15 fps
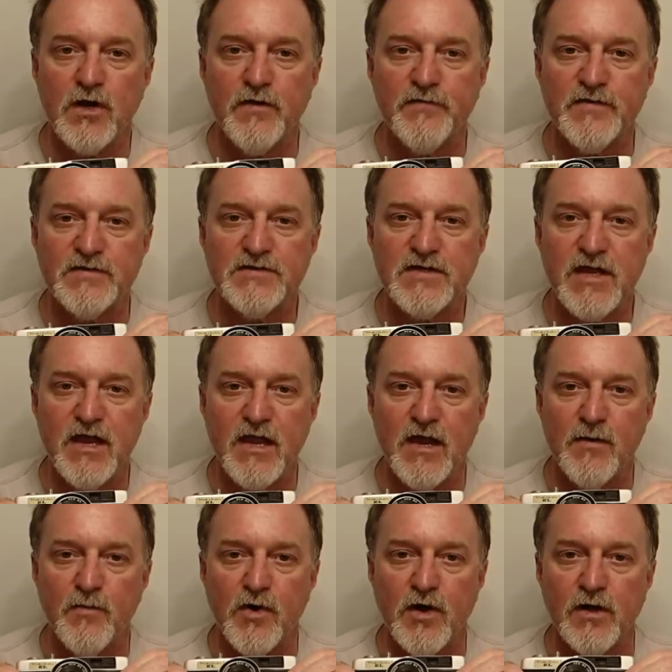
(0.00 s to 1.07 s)
on this
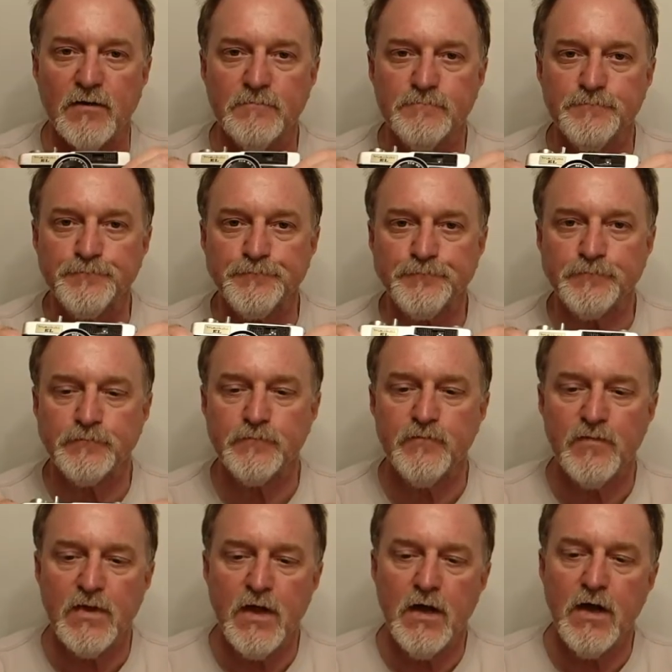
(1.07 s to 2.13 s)
camera.
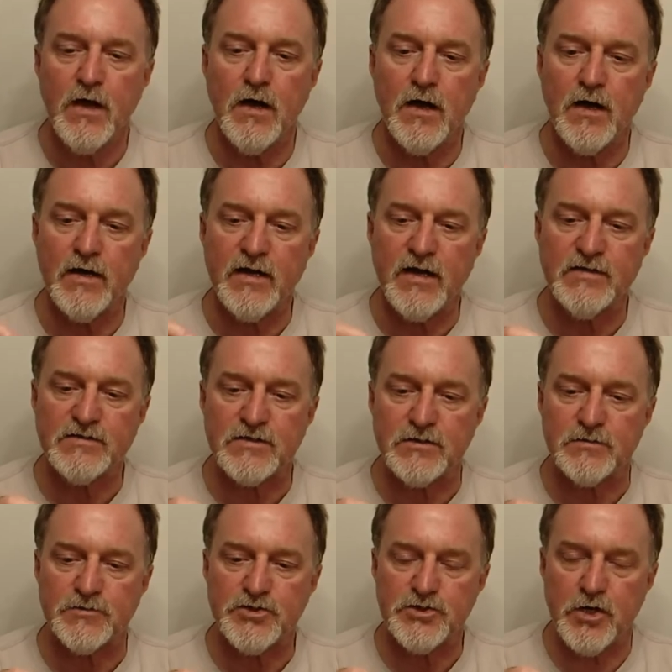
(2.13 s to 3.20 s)
Uh, it has a
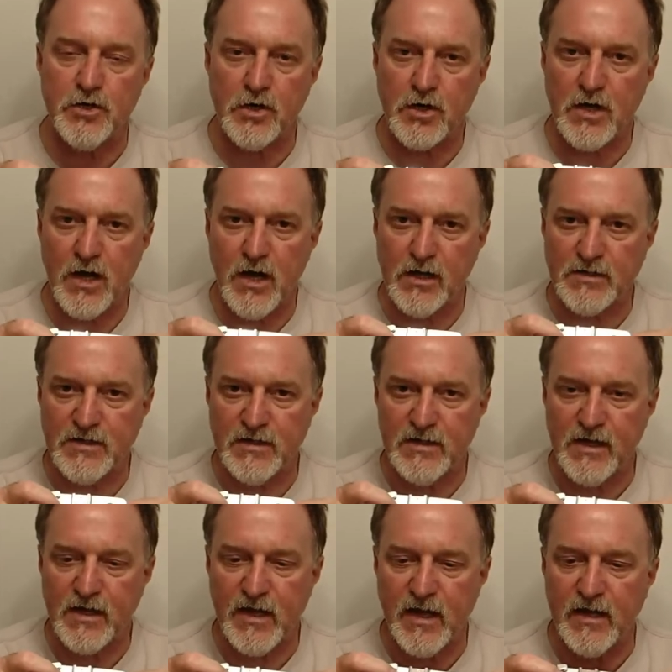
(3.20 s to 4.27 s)
shutter cocked
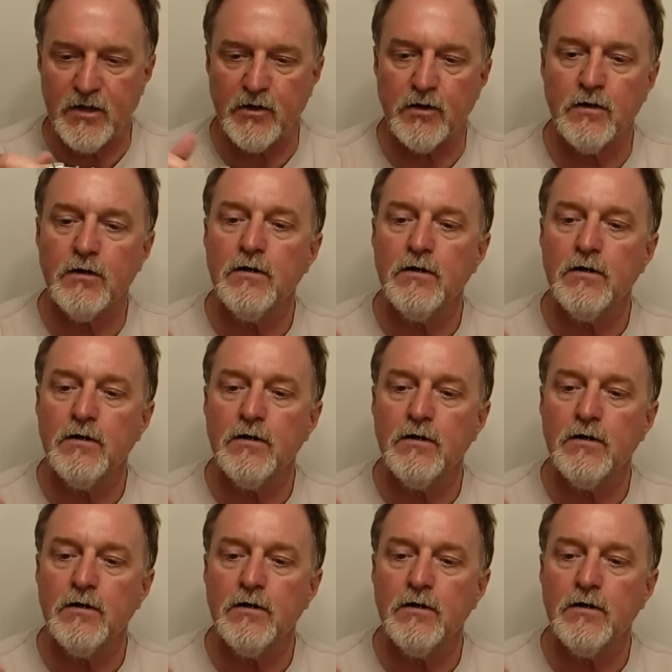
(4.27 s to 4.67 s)
indicator,